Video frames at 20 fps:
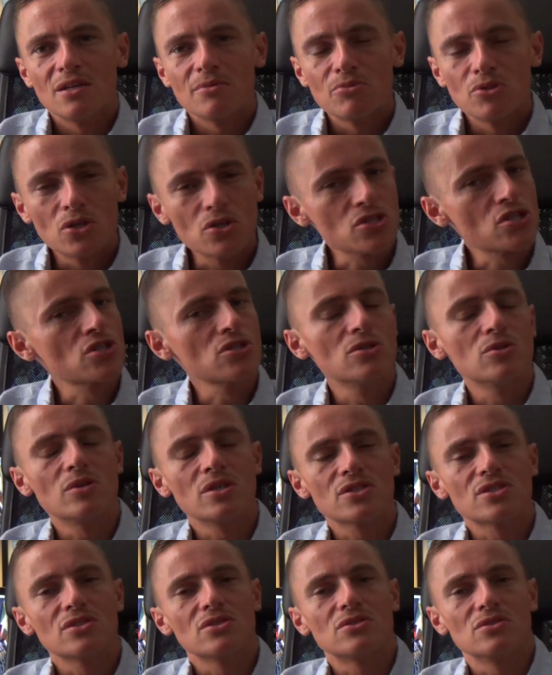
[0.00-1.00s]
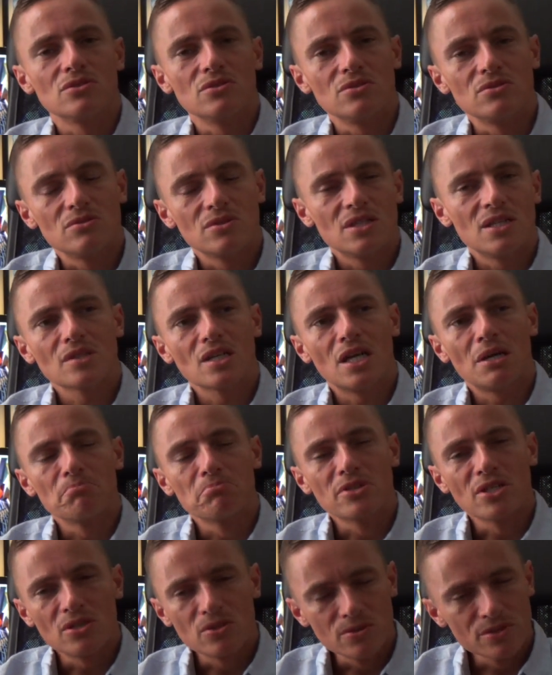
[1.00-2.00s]
I'm not sure what to do.
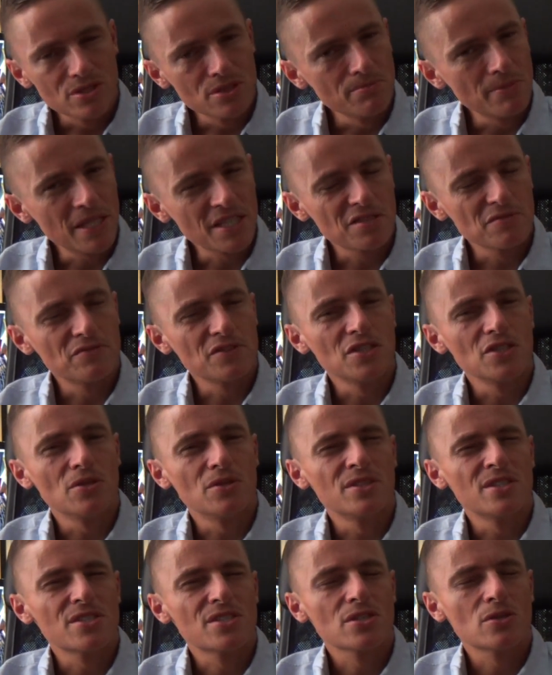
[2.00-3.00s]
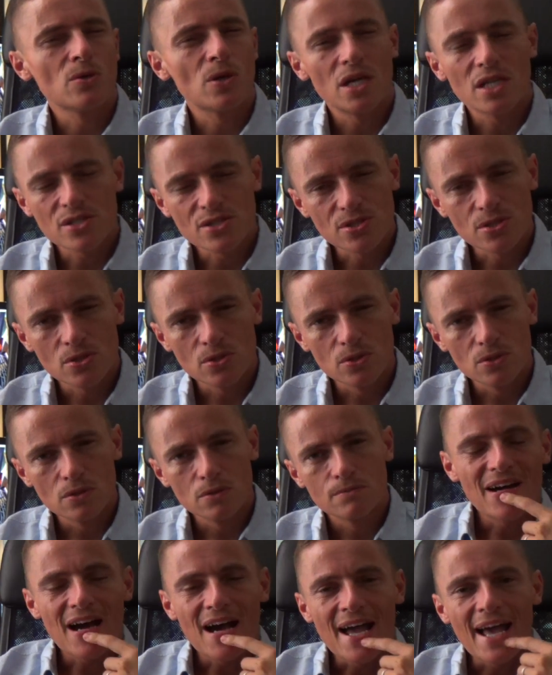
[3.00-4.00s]
I'm going to make a video on this quite
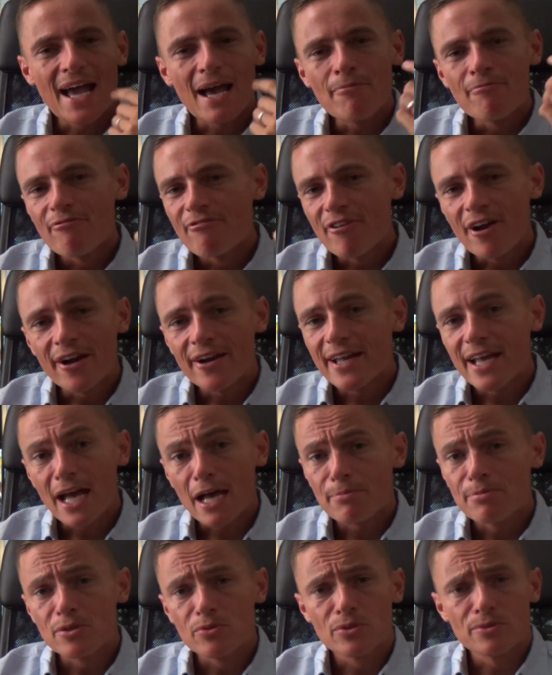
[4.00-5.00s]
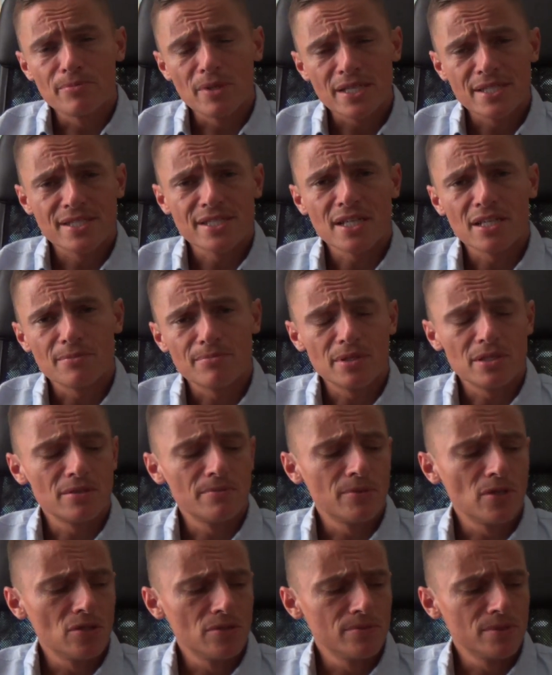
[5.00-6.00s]
soon. I am very happy with my setup at
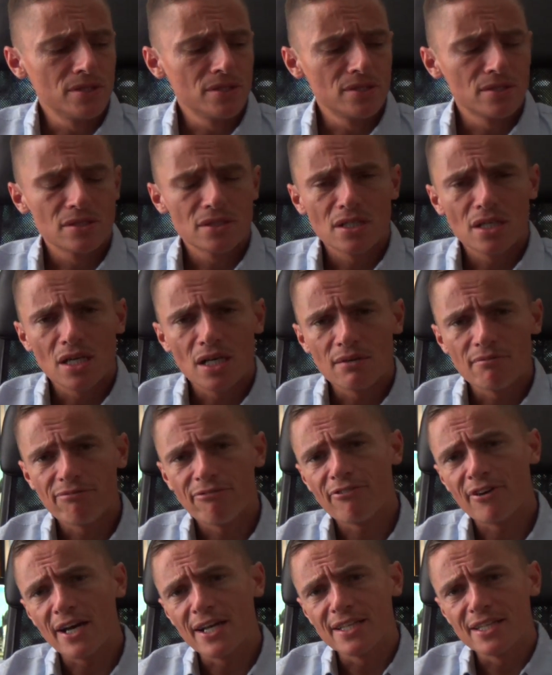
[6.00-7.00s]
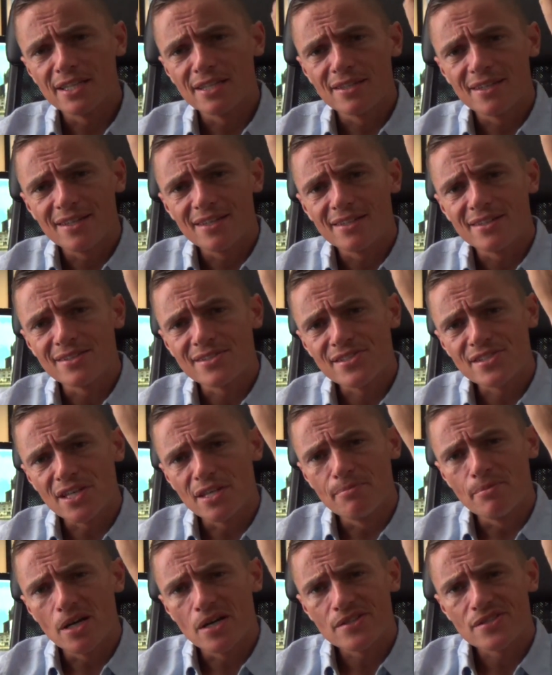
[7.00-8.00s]
the moment. I'm finding the
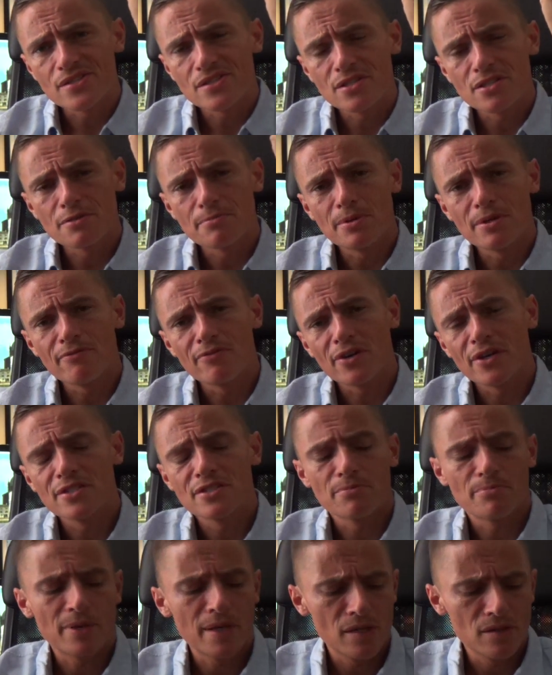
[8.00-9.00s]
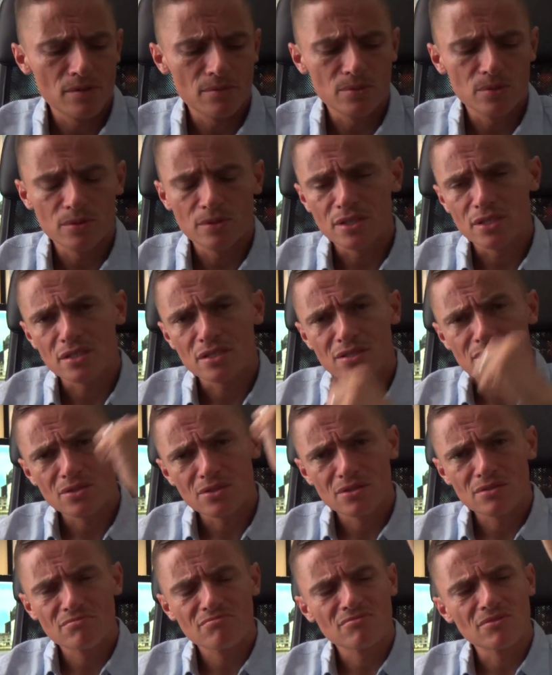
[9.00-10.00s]
Seamaster to be very dependable and
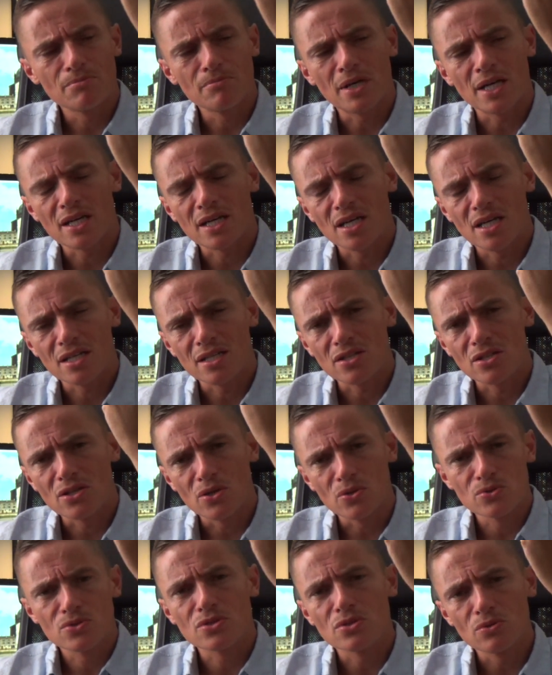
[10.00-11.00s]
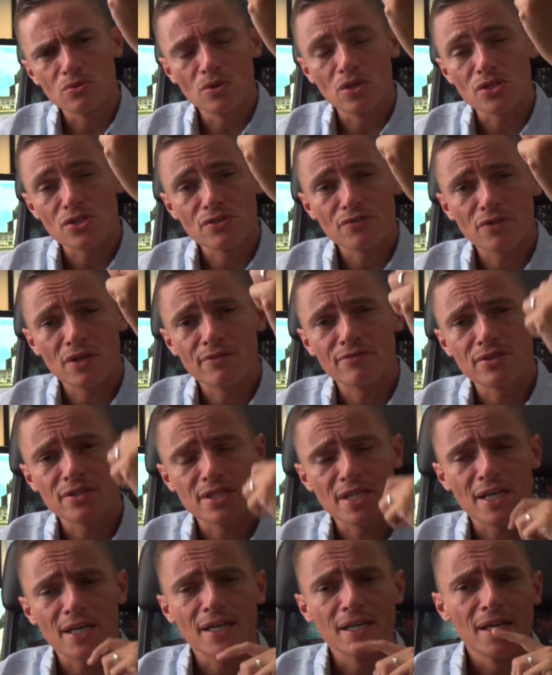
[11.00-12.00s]
my kind of go-to watch for every
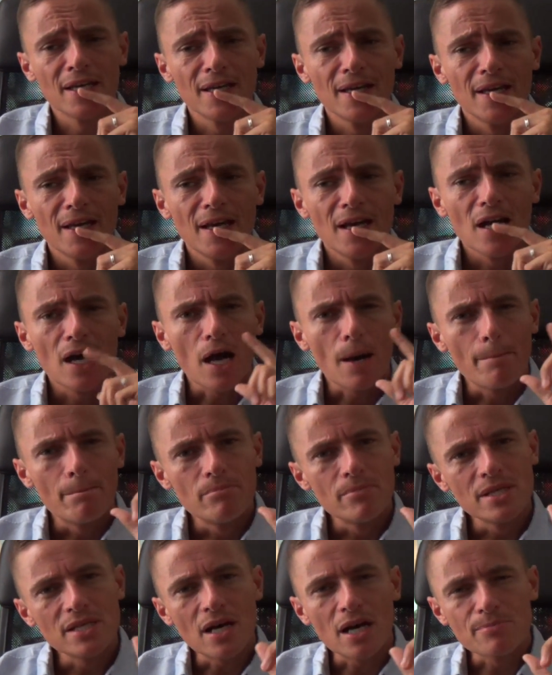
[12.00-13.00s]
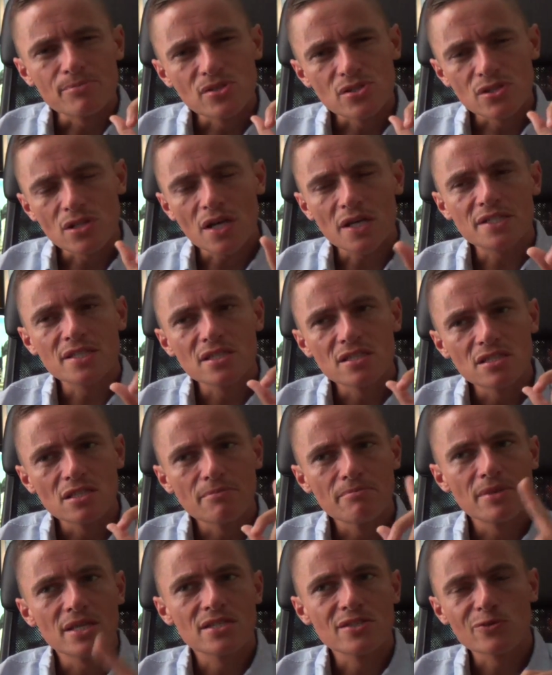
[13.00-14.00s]
day. I'm starting
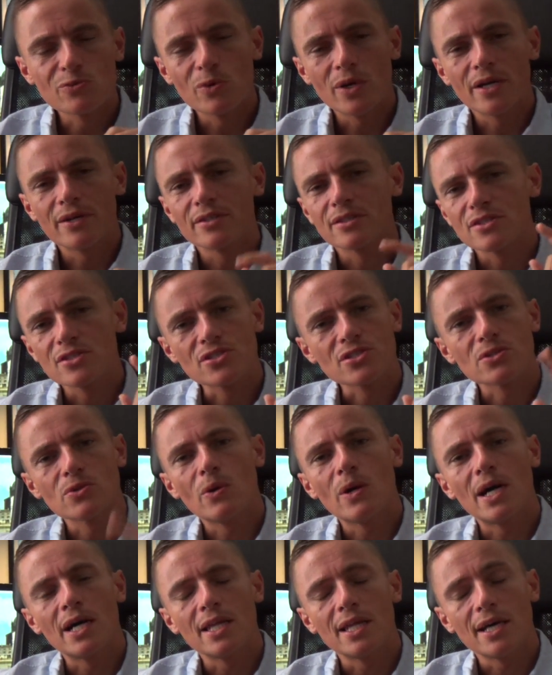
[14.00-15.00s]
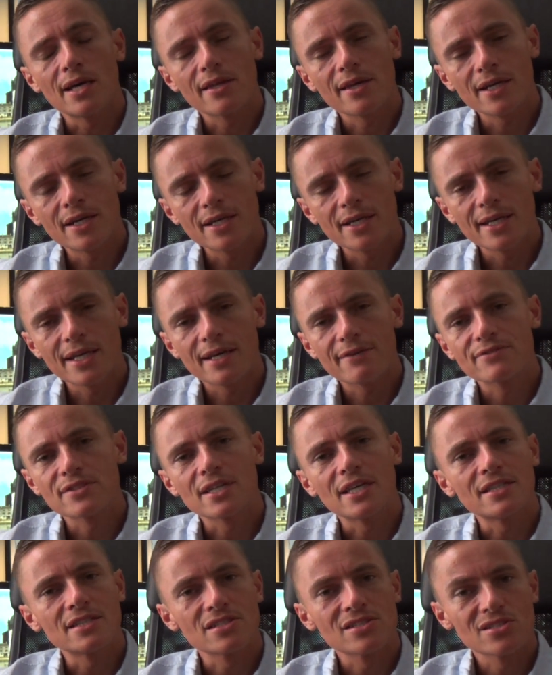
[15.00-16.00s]
to miss wearing the Squalor. I think I'm going to have to
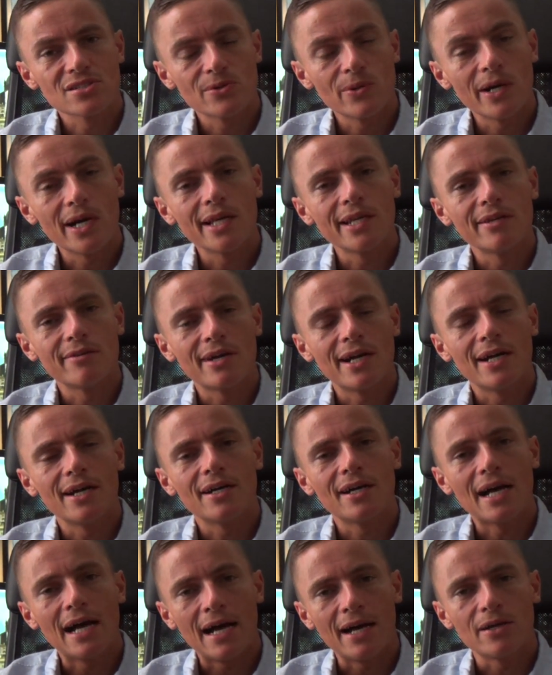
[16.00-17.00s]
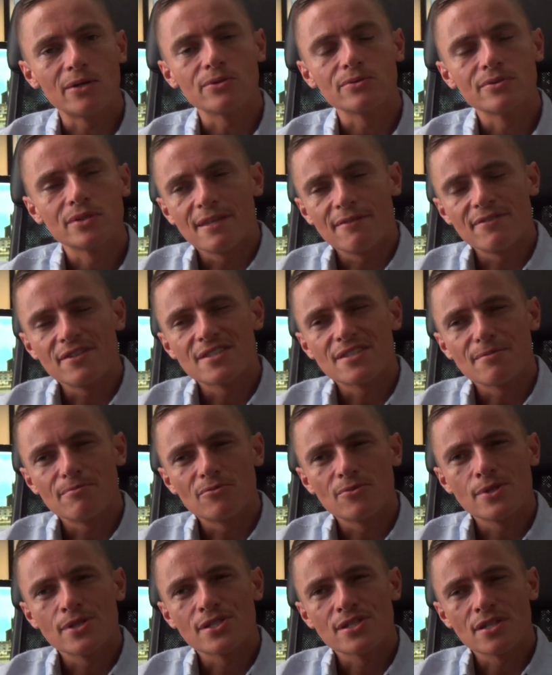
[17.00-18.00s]
get the Squalor out, give it
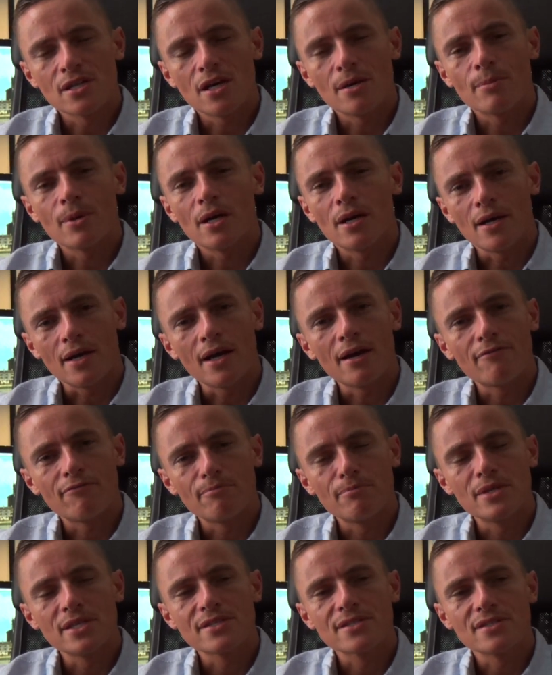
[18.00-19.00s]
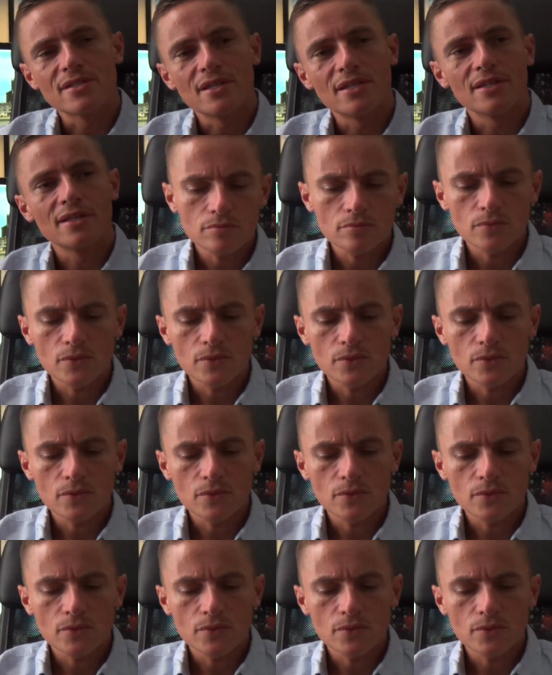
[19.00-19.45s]
some wrist time. I have missed it.